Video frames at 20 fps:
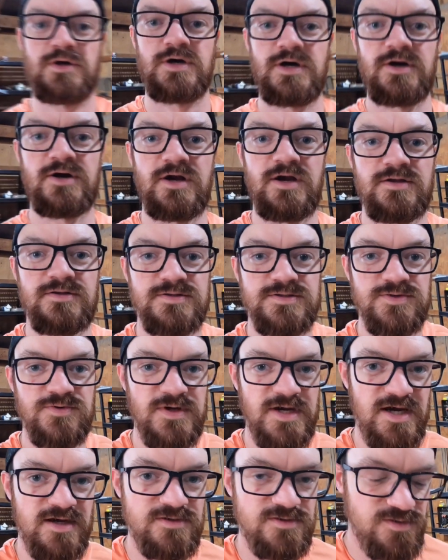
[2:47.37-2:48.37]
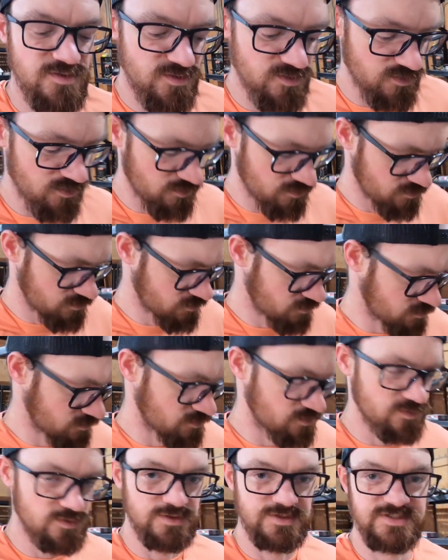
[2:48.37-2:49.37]
All right, so what I do
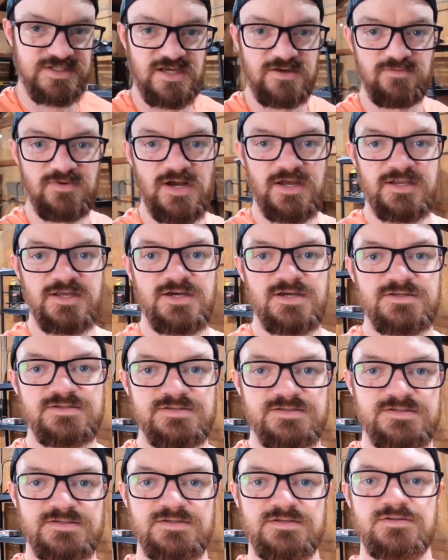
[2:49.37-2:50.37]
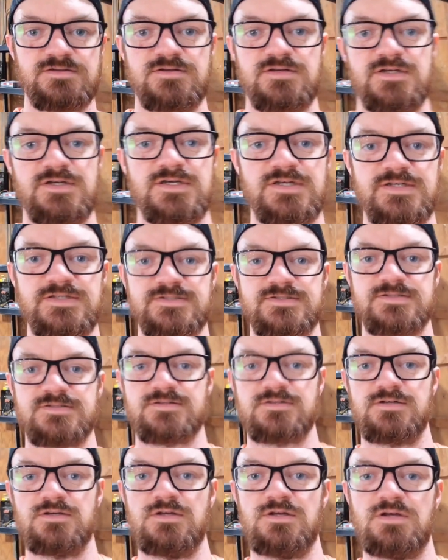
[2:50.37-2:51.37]
to set ride heights
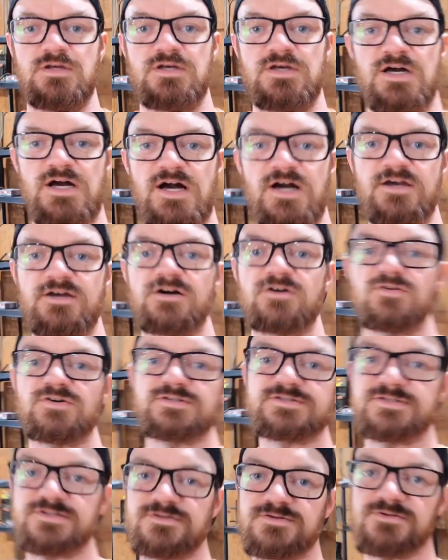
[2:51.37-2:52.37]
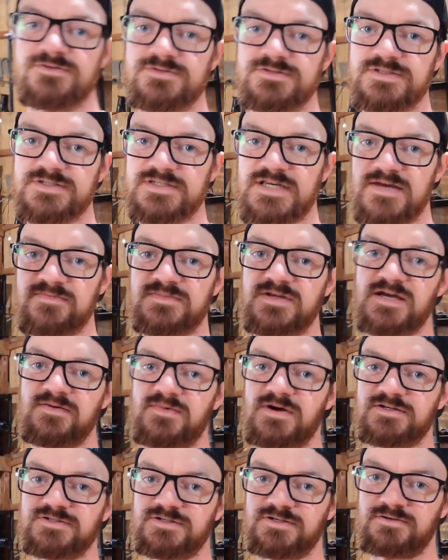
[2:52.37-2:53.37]
is I always use the same tape
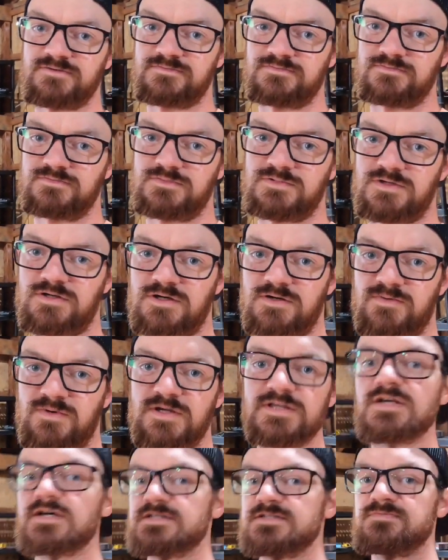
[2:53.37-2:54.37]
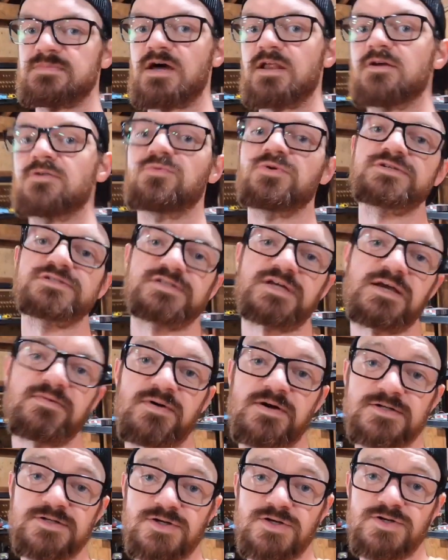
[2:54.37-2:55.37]
measure. It doesn't matter which tape
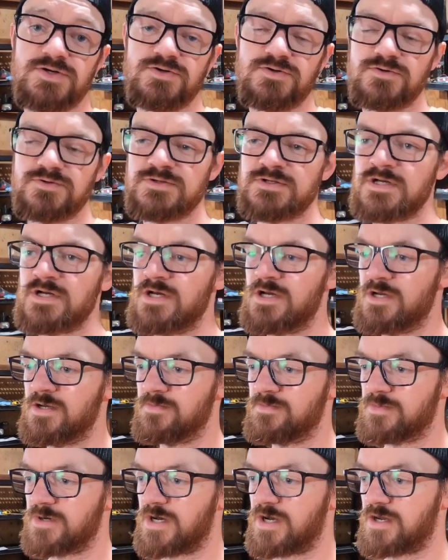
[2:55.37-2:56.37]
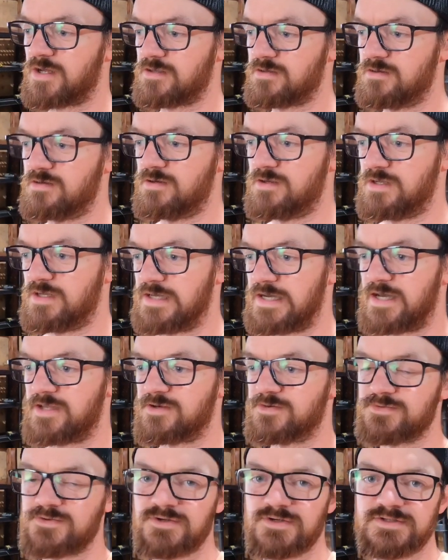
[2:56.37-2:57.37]
measure you use, but I
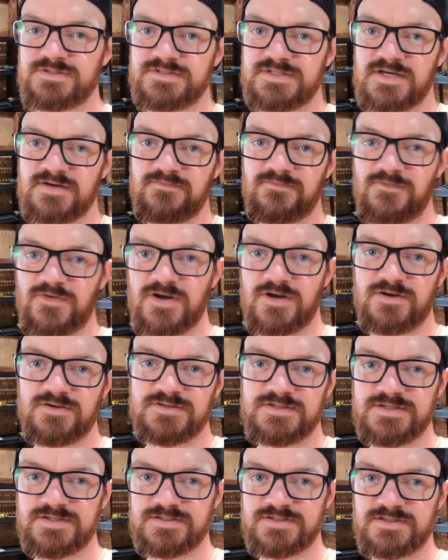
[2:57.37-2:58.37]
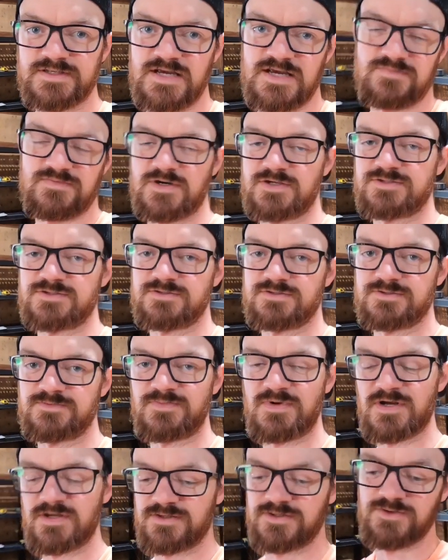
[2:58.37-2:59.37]
know there is some variances in tape measures,
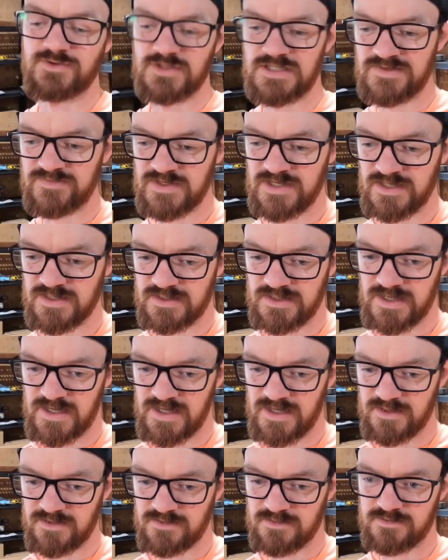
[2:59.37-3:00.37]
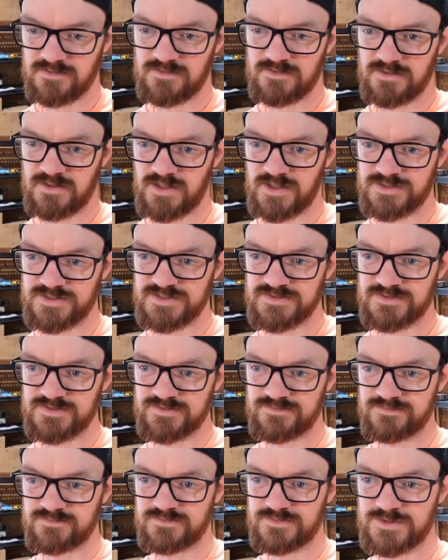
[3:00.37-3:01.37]
but to eliminate that,
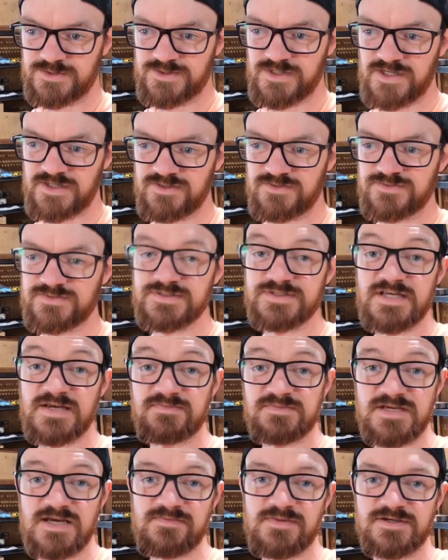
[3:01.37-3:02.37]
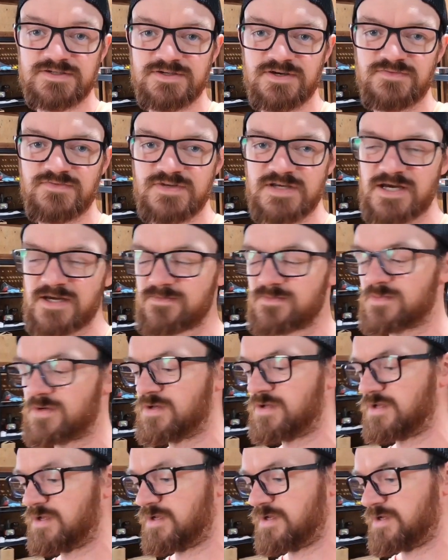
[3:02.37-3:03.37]
just try to use the same tape measure every time.
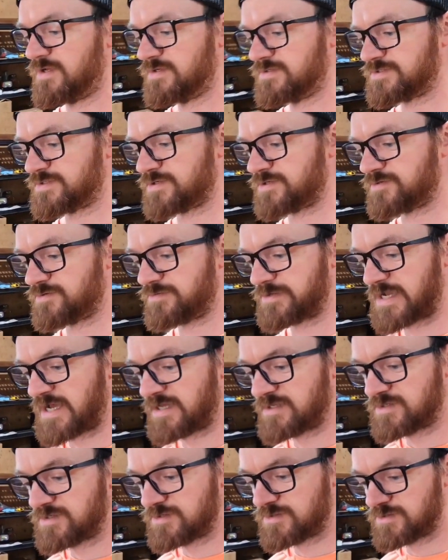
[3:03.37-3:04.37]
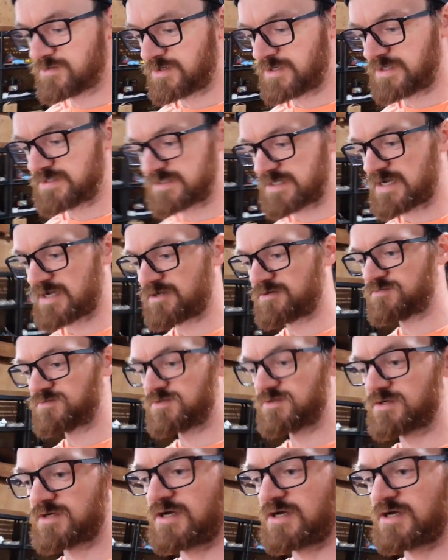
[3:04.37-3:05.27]
So what I do is I will